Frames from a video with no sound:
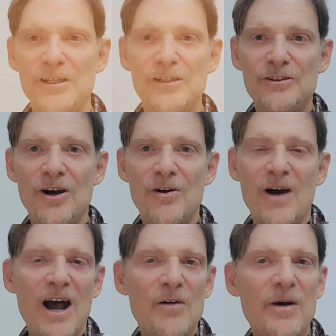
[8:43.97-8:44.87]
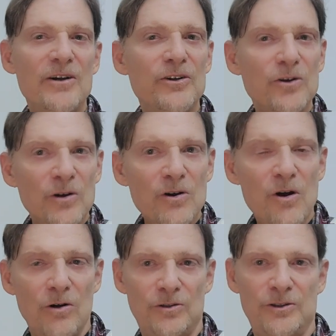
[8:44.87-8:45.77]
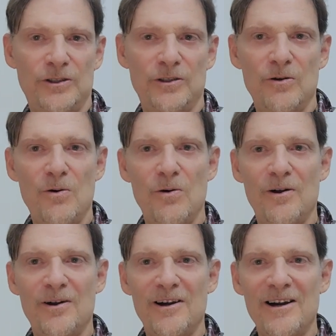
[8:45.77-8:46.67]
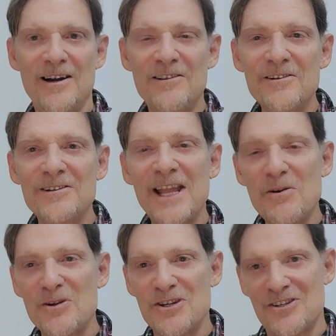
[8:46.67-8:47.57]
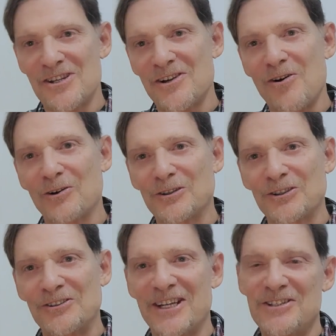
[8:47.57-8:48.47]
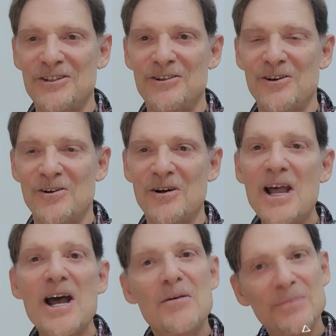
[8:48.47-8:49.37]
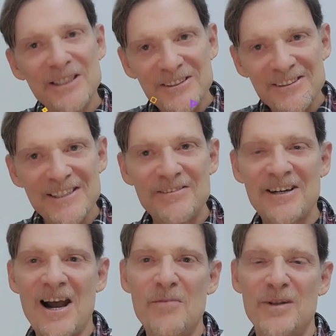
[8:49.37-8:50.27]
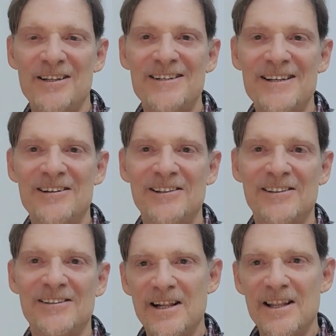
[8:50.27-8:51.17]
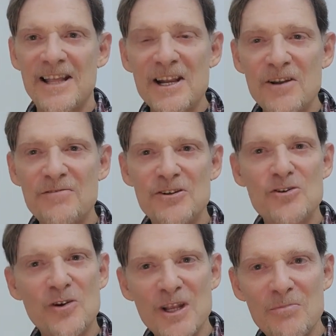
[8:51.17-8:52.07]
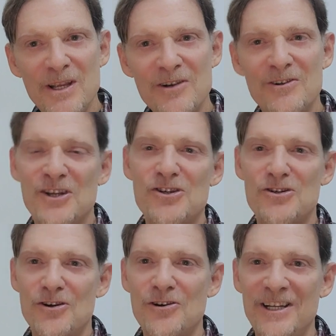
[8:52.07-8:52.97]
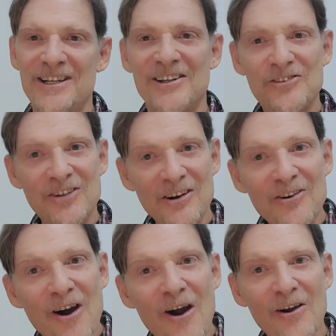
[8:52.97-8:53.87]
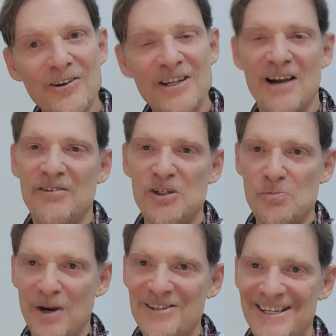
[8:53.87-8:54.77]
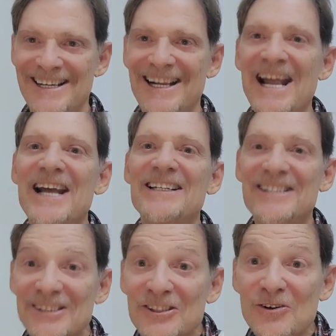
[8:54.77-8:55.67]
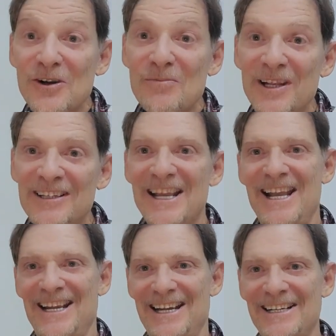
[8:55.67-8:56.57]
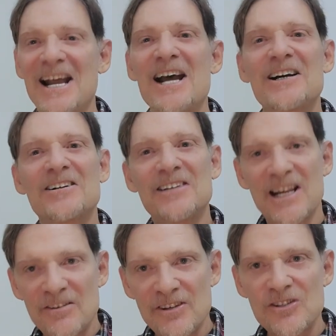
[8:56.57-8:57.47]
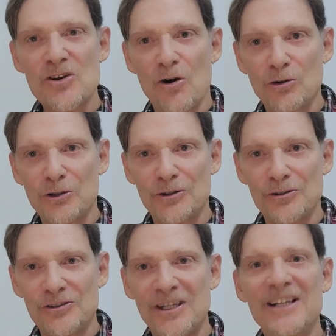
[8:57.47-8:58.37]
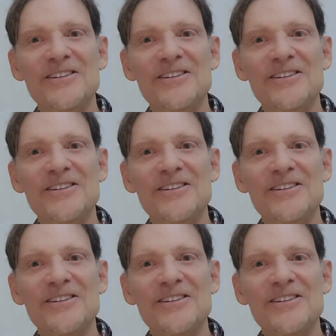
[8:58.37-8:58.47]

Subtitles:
So, how about your culture or other languages and cultures that you know? Please leave a comment and tell us. Thank you for joining me on this journey in the subtle art of expressing disagreement in collectivist cultures.